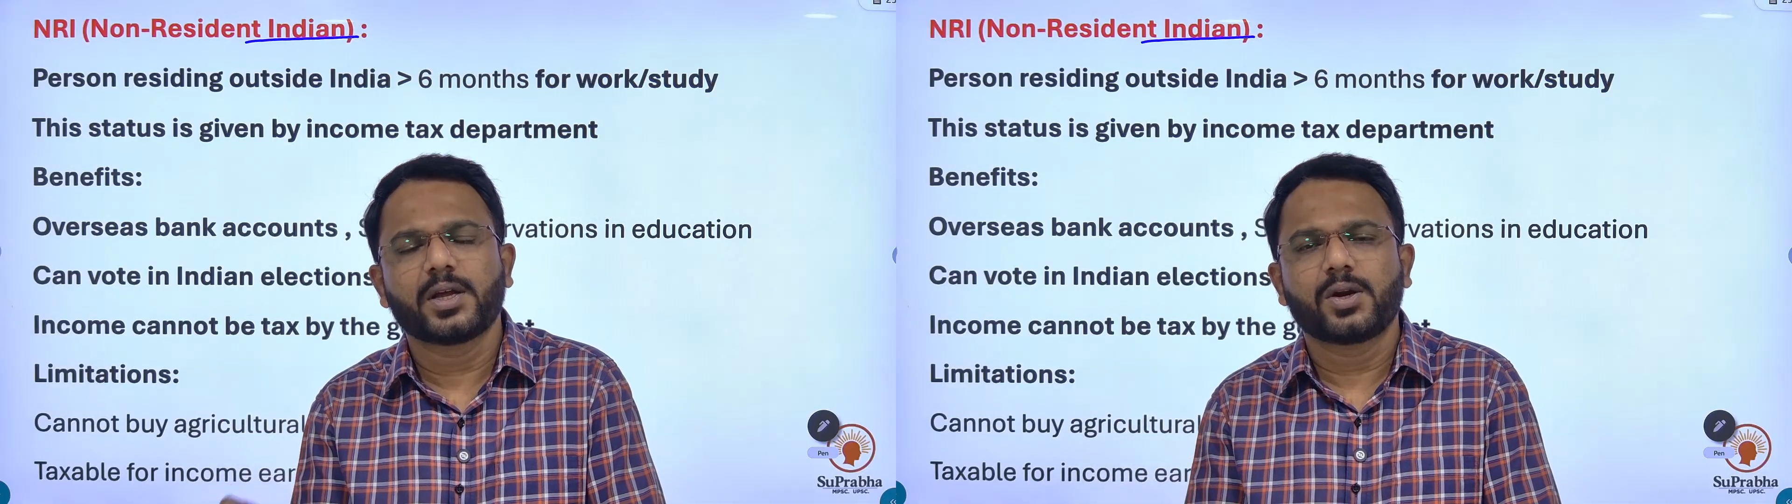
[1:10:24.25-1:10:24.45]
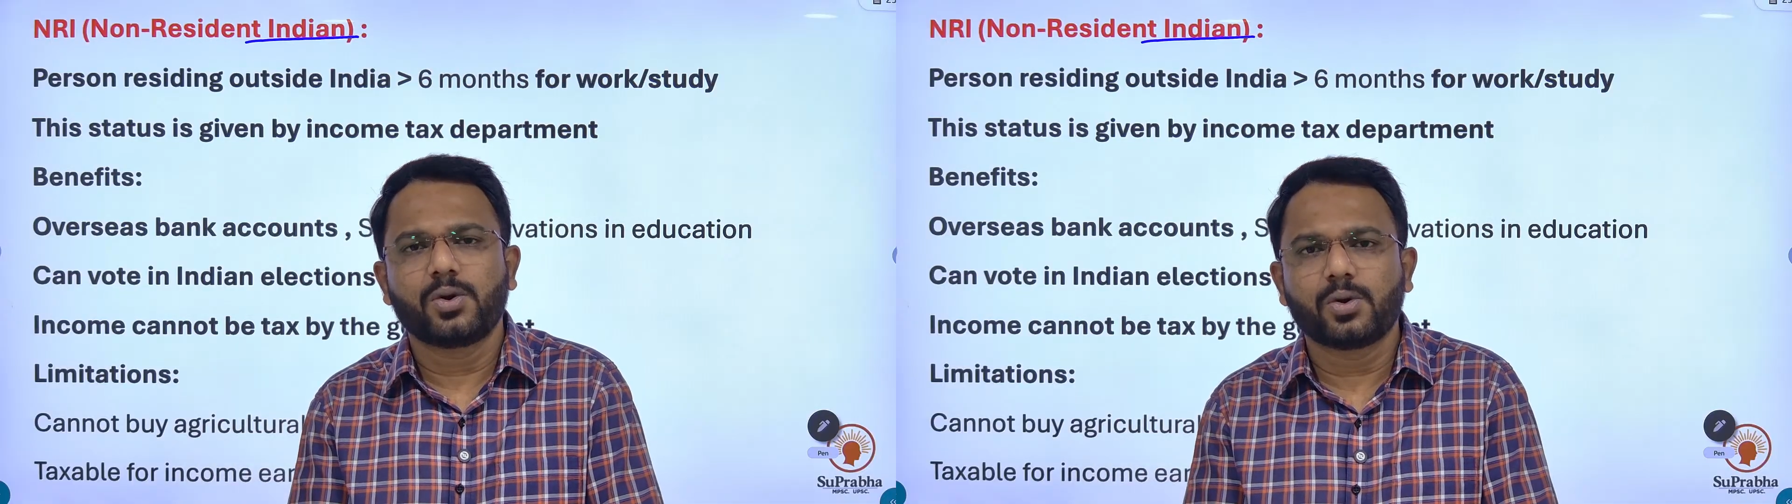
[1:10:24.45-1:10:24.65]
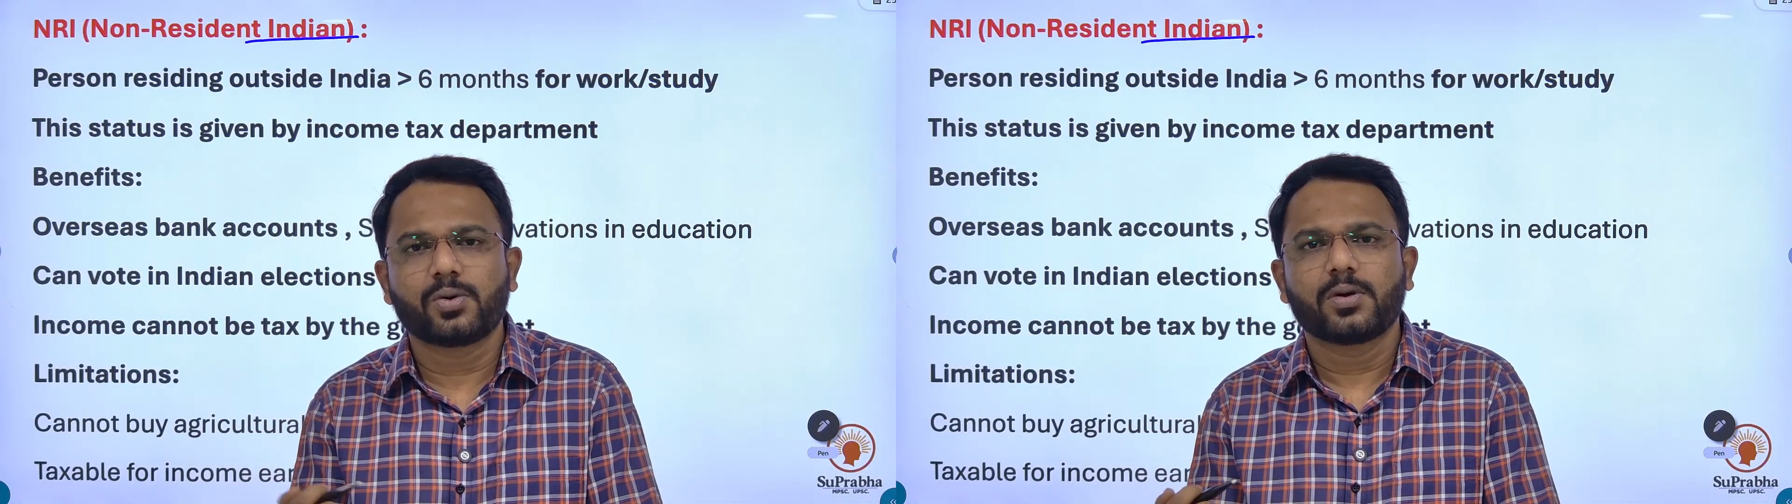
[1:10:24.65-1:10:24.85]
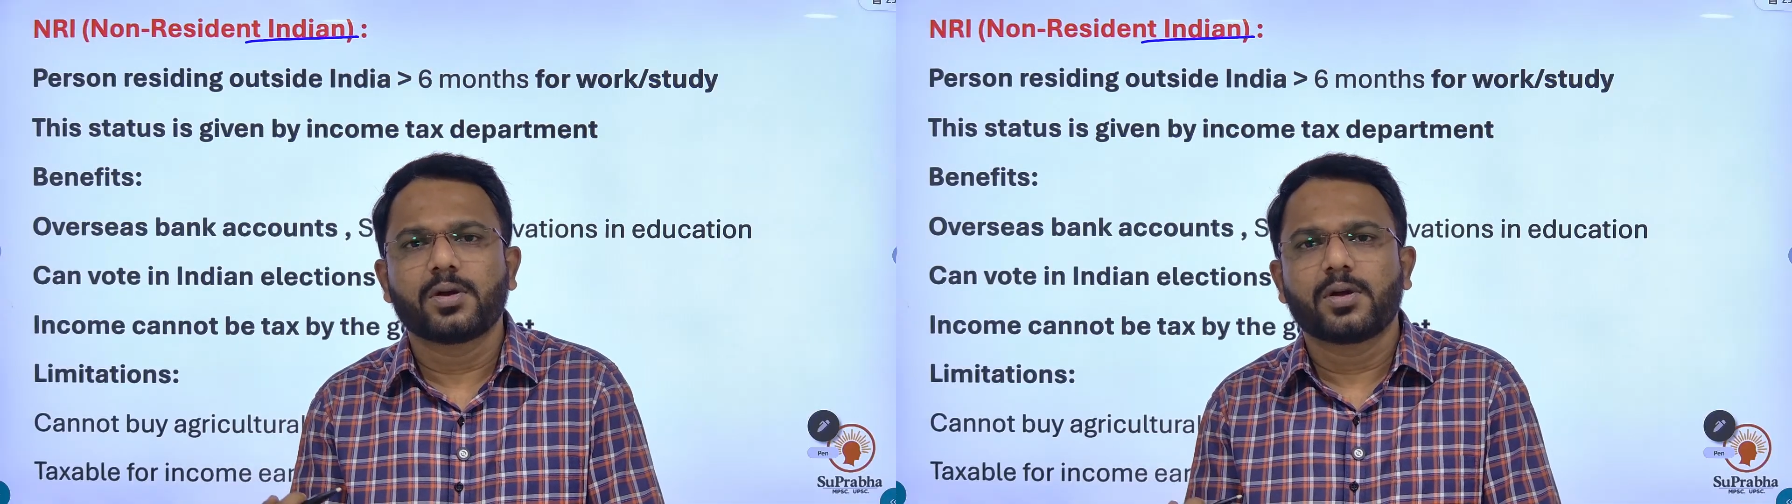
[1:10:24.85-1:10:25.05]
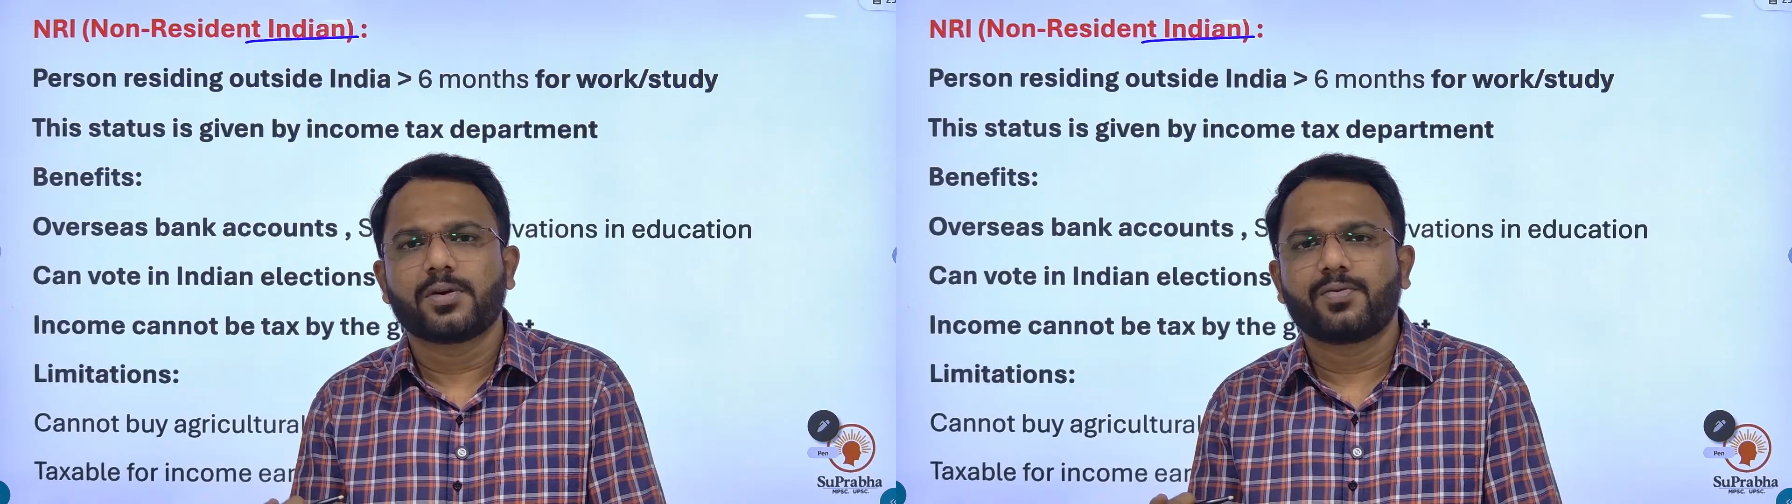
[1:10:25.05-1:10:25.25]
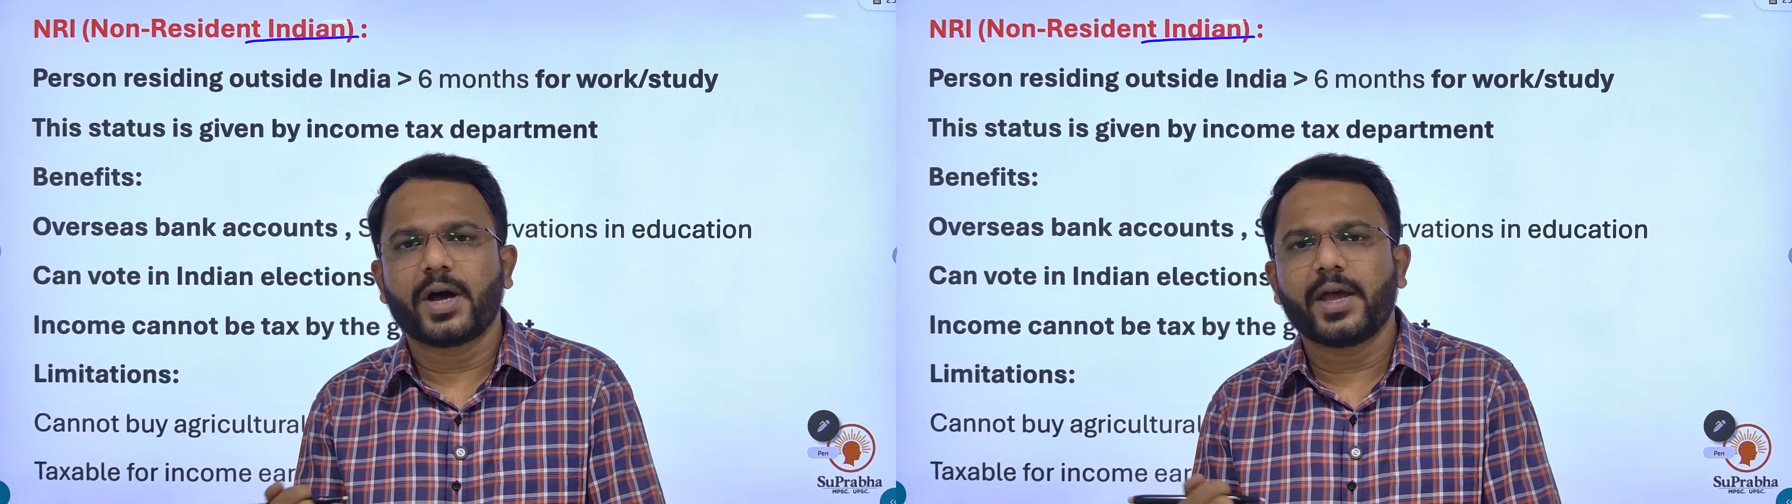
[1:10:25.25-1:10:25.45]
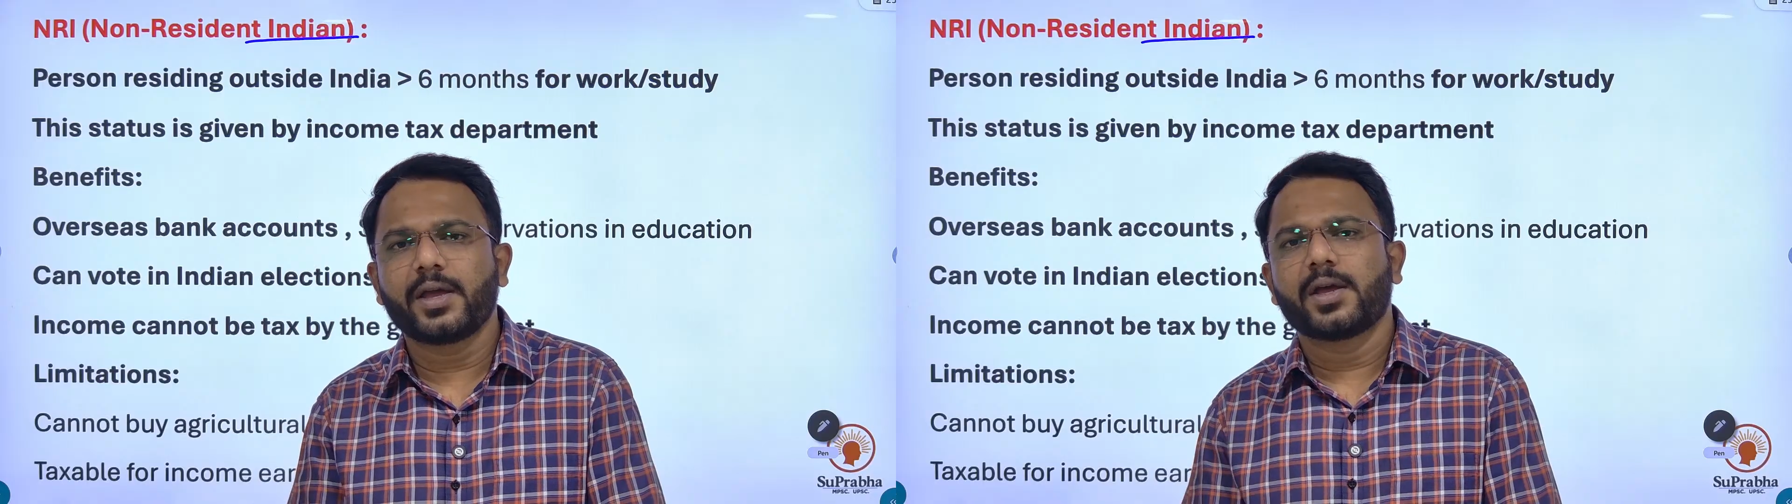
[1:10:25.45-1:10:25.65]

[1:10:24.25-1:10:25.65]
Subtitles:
No. Why?